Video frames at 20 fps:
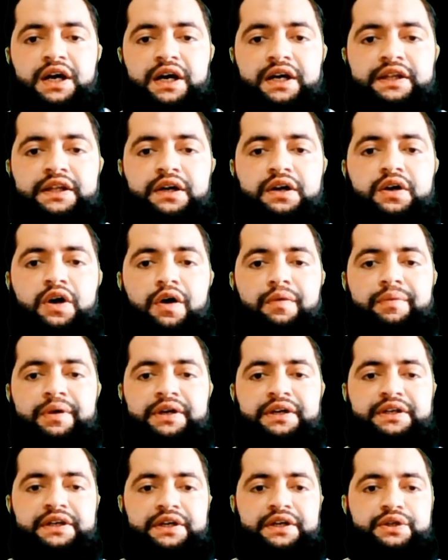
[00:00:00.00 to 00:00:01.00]
and the
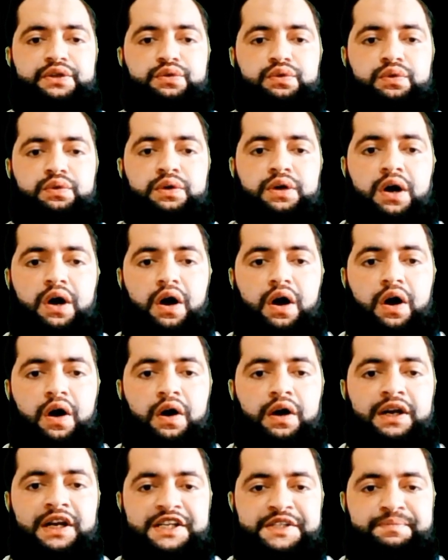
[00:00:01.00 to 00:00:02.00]
government controlled
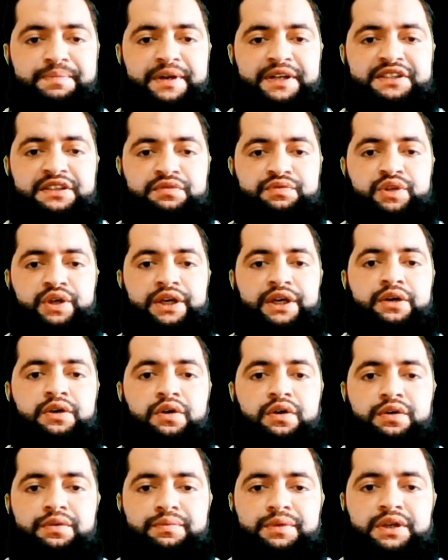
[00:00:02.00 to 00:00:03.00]
all aspects of the
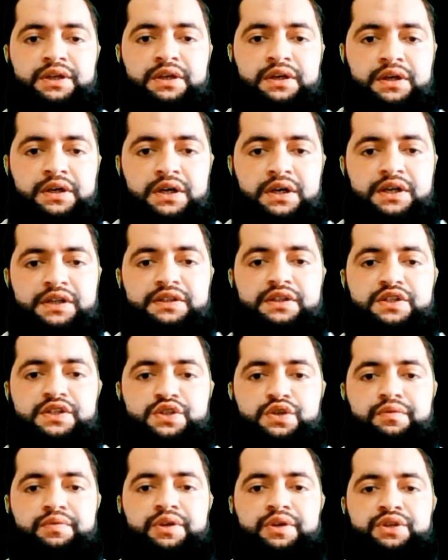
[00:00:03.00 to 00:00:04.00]
economy. The
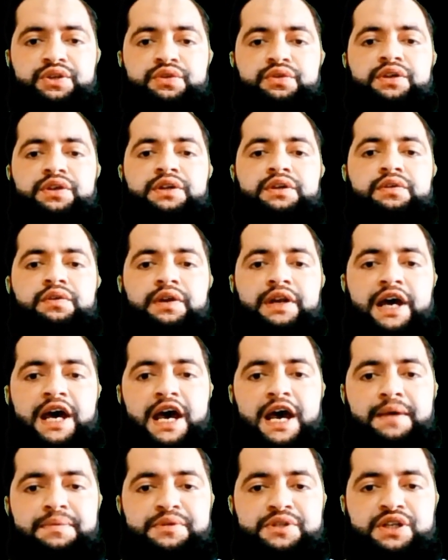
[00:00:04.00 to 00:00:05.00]
Soviet Union
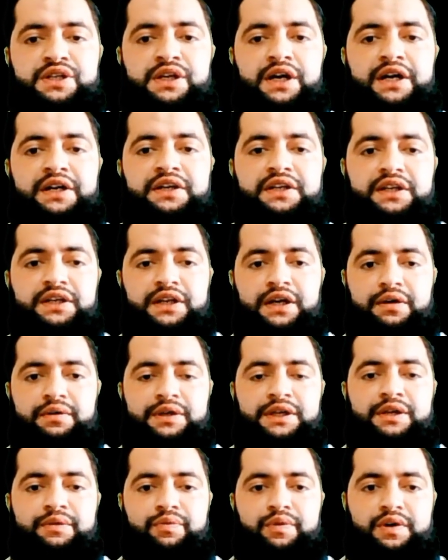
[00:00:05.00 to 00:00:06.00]
collapsed in
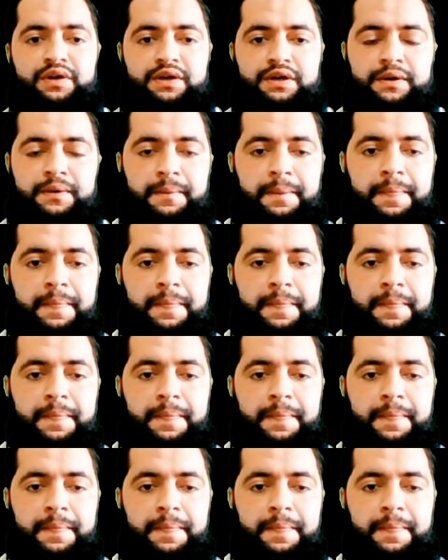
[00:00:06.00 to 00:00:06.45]
1991.